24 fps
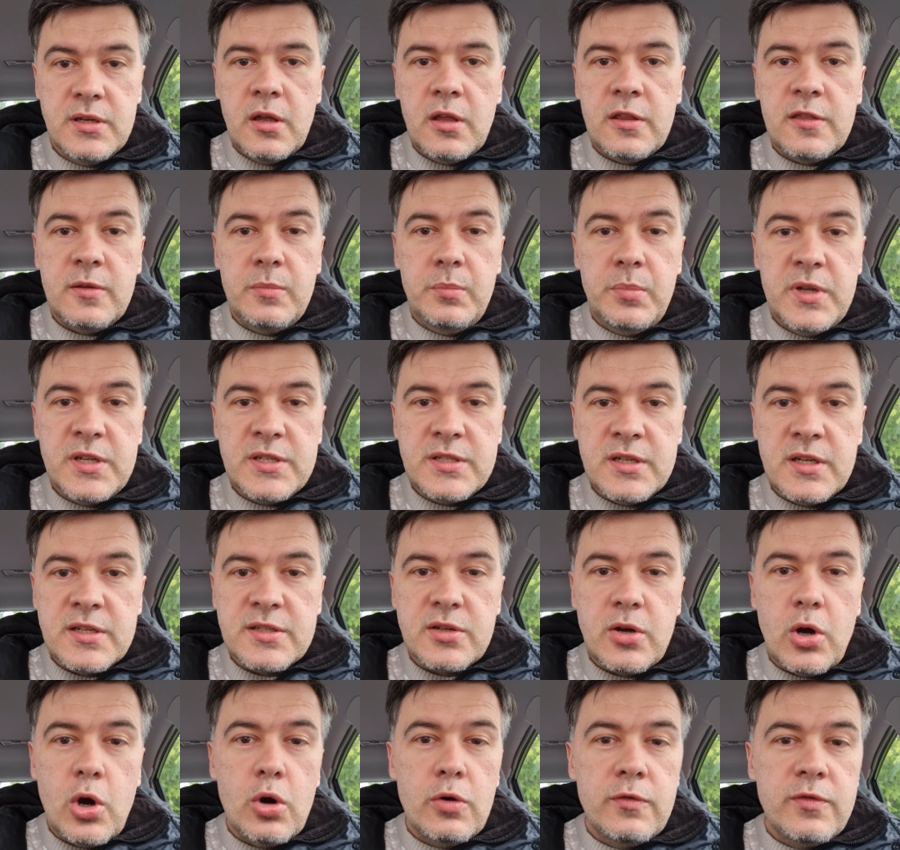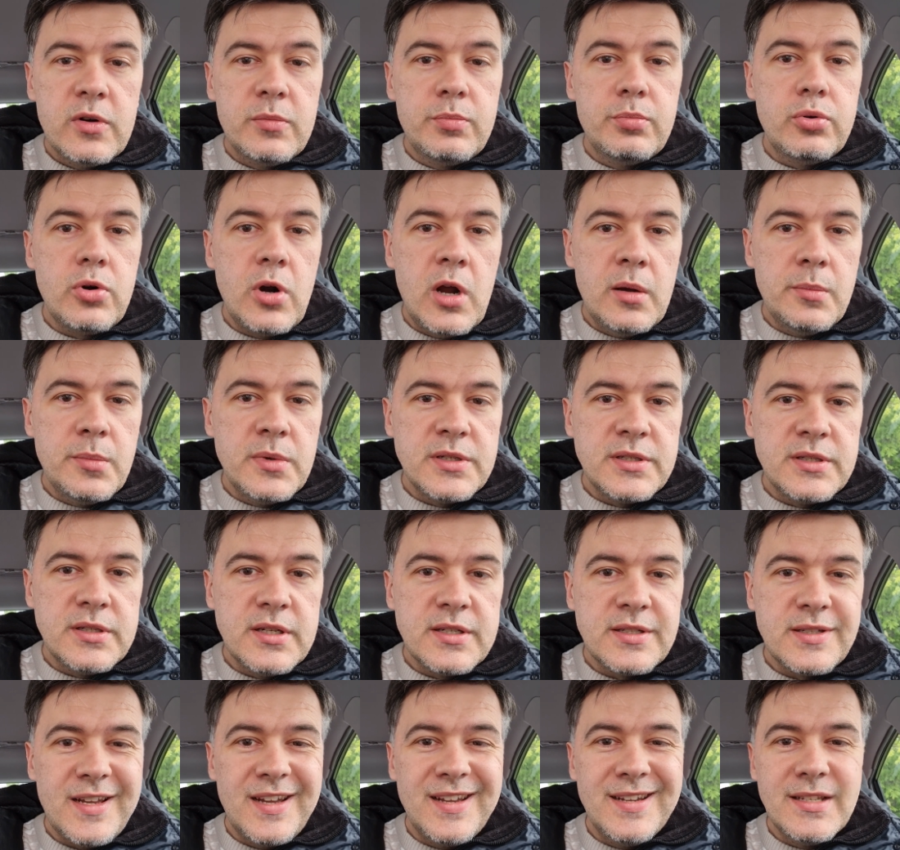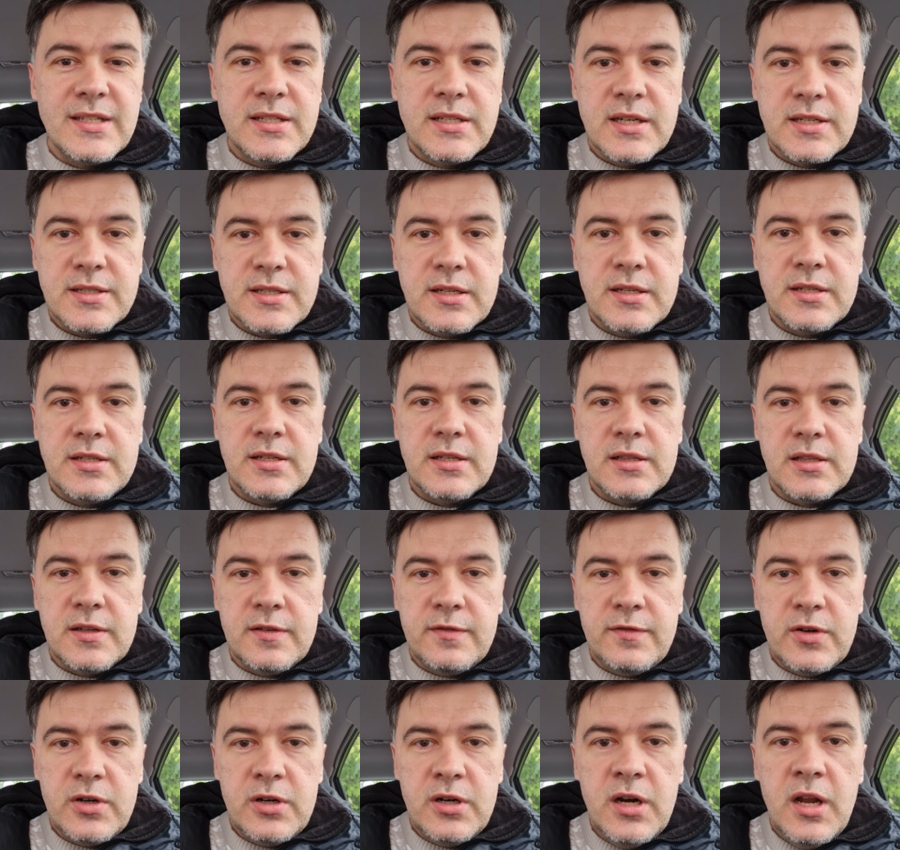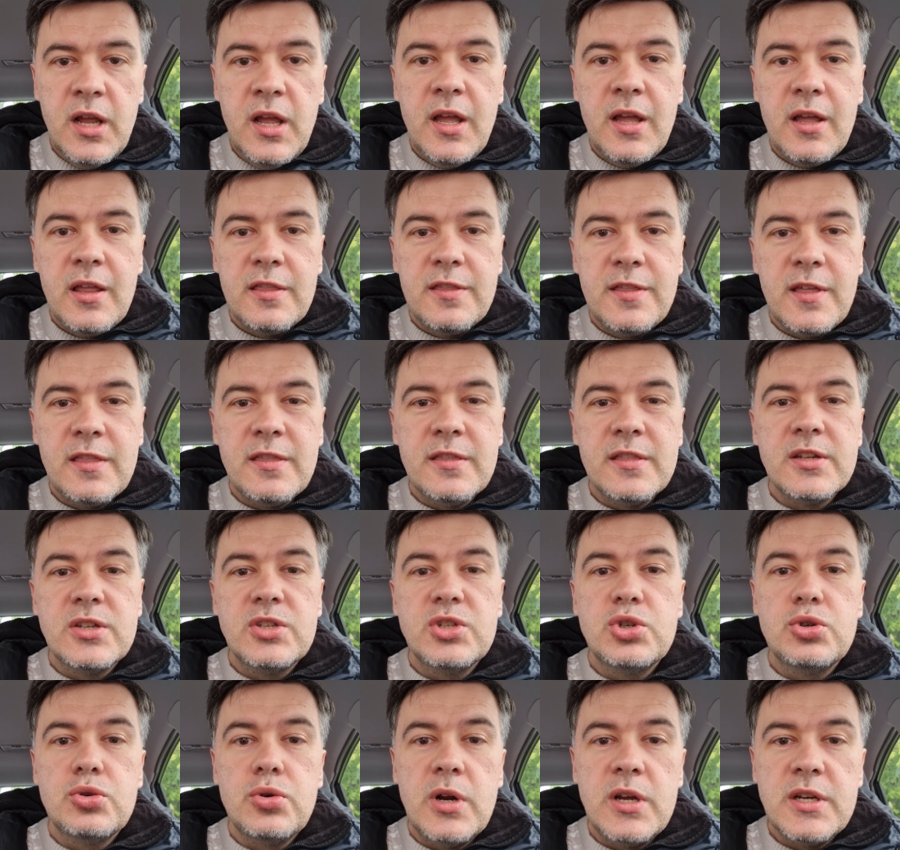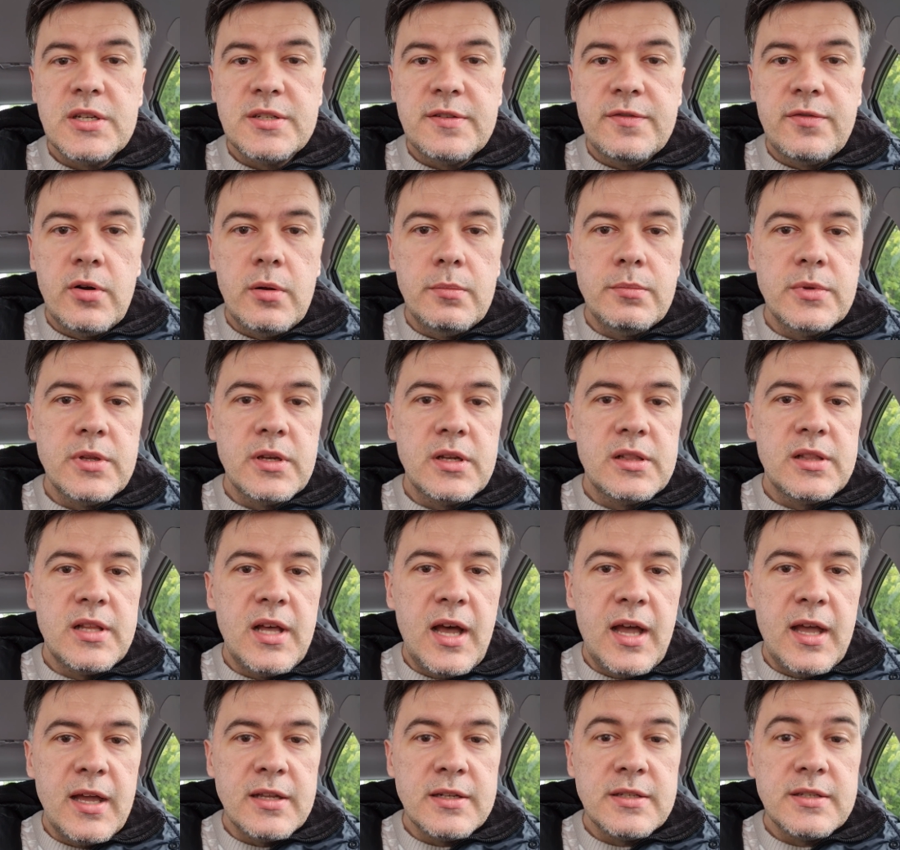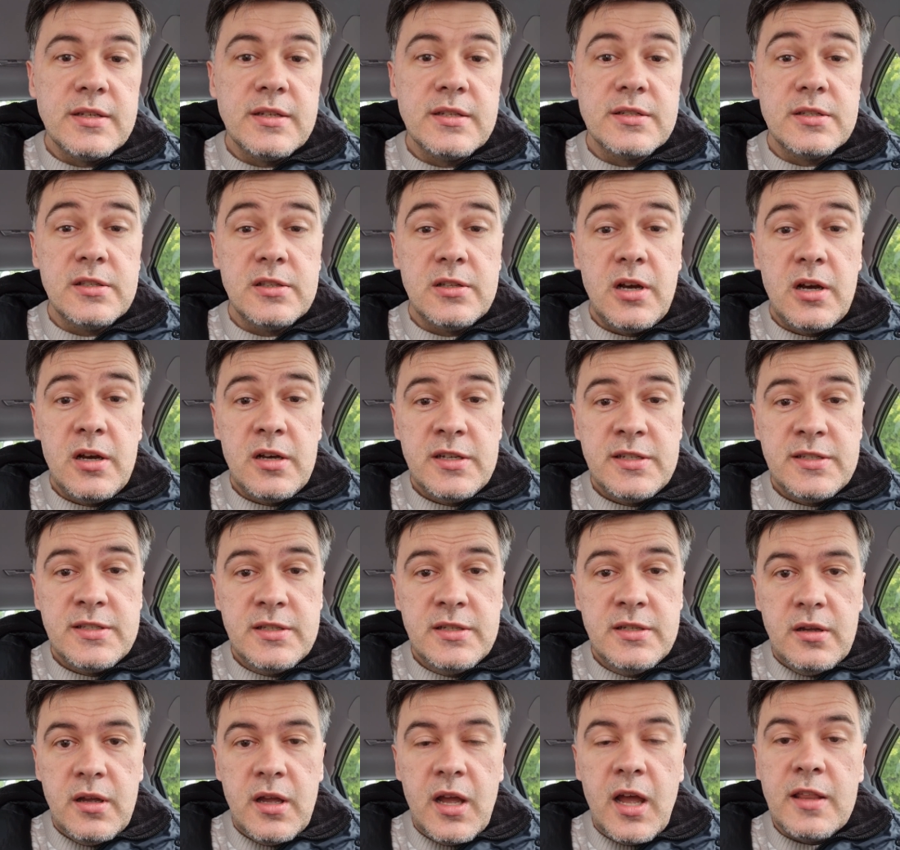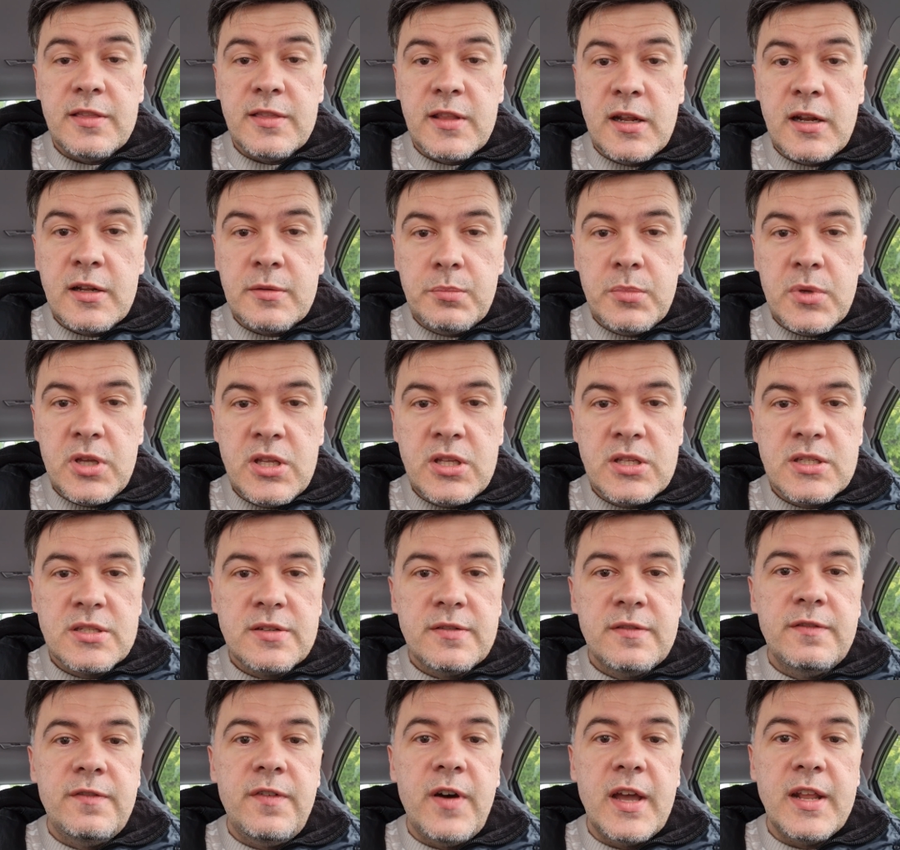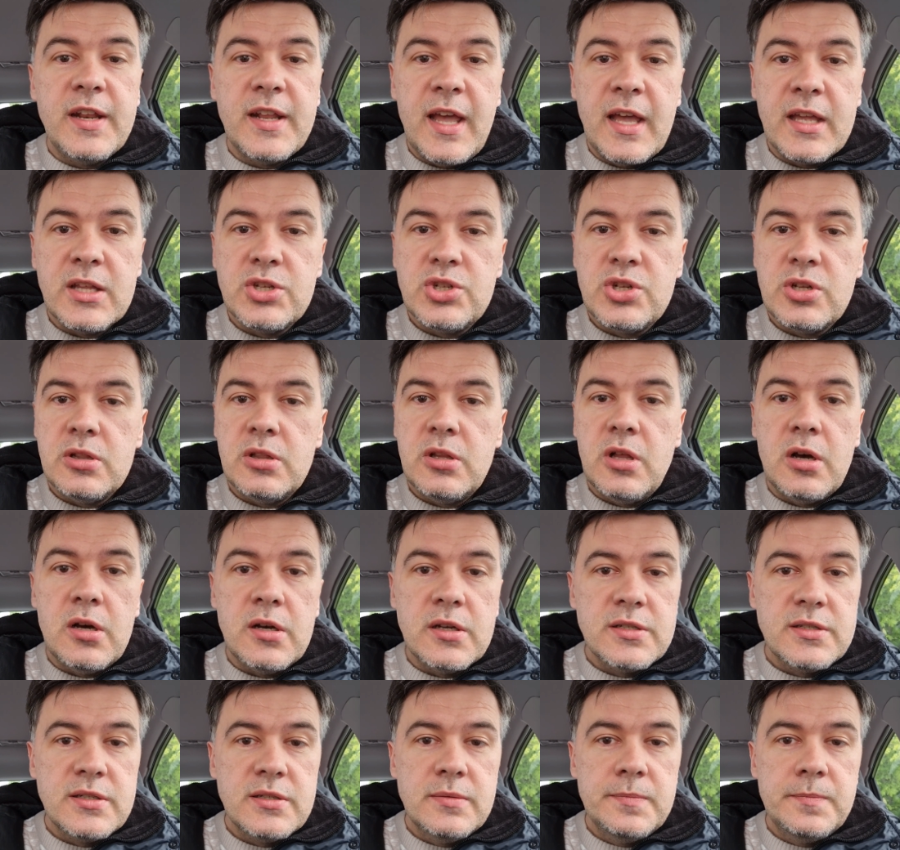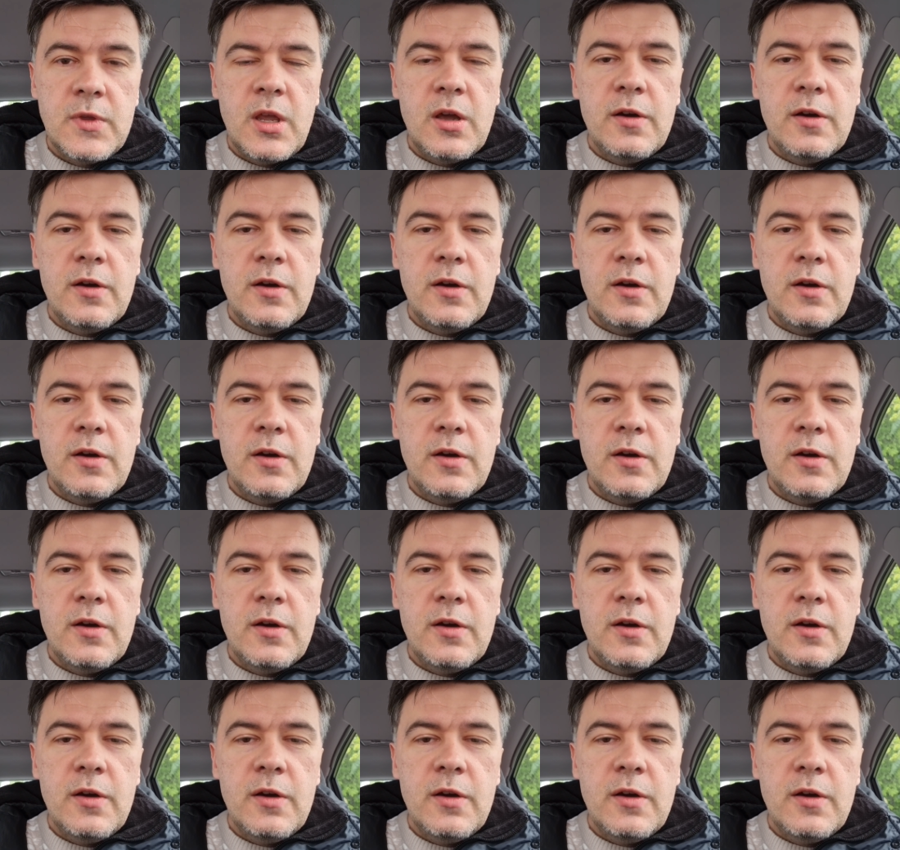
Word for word: The business overpromises and doesn't deliver, then the trust from the client is lost, and then it means financial loss.